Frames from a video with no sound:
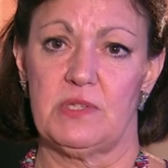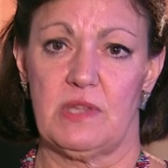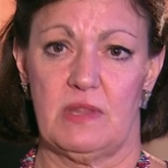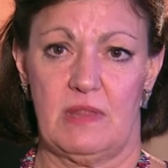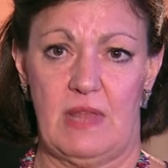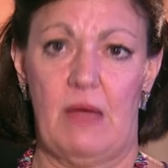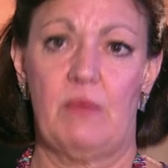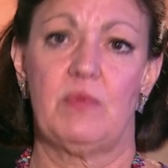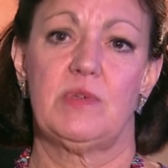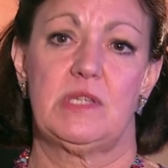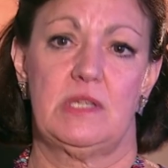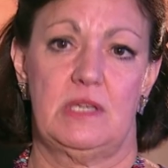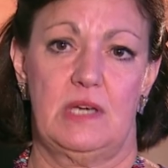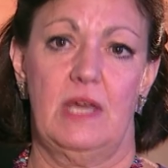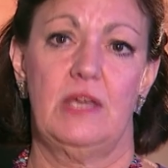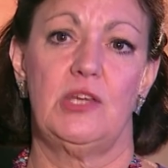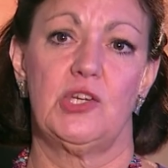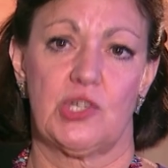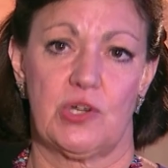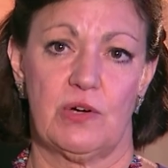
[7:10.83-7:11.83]
and that was the
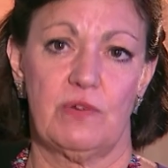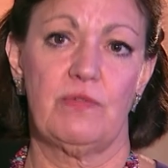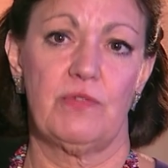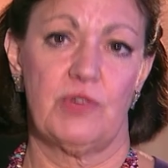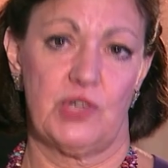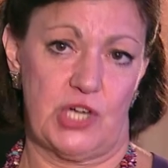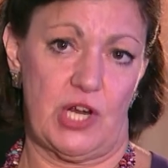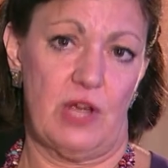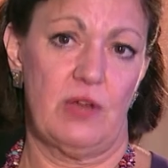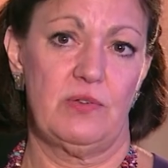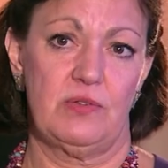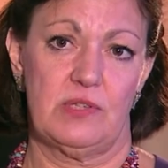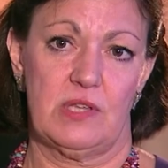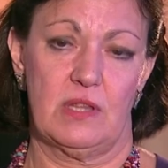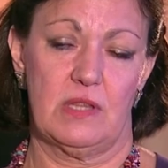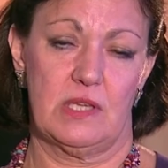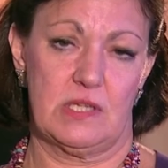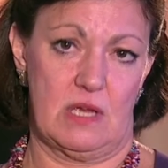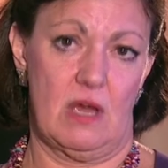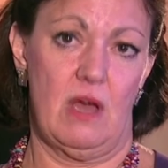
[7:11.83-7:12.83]
nature of the shows at
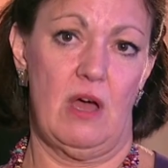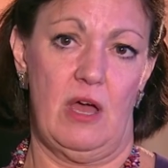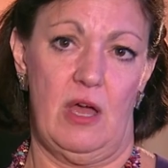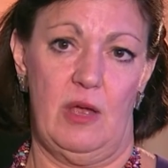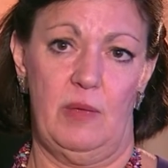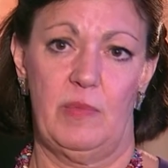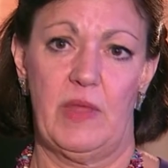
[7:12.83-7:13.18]
the time.